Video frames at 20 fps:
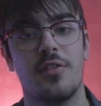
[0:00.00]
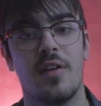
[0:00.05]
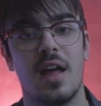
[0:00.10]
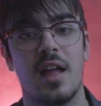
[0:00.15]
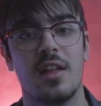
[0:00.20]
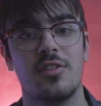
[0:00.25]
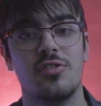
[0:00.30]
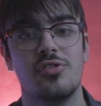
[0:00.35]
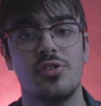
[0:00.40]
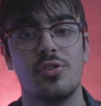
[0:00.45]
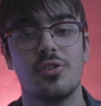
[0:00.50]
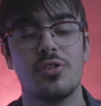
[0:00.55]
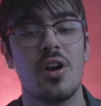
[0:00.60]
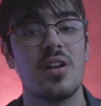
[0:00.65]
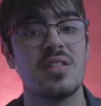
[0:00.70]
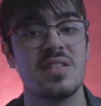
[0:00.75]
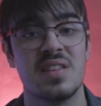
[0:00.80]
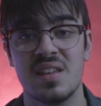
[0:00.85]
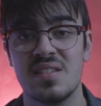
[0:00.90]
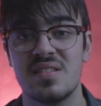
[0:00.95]
and your
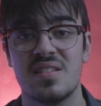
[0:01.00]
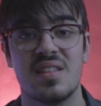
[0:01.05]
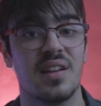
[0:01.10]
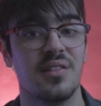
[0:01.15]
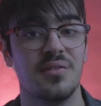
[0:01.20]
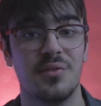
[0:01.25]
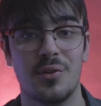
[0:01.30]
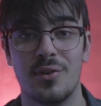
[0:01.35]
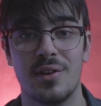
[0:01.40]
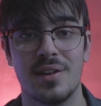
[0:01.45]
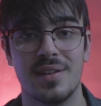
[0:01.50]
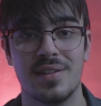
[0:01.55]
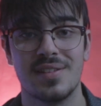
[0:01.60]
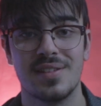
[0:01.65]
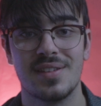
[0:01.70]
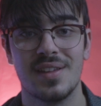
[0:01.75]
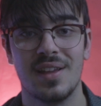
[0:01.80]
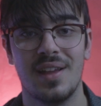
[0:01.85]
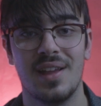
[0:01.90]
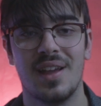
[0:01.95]
artistic voice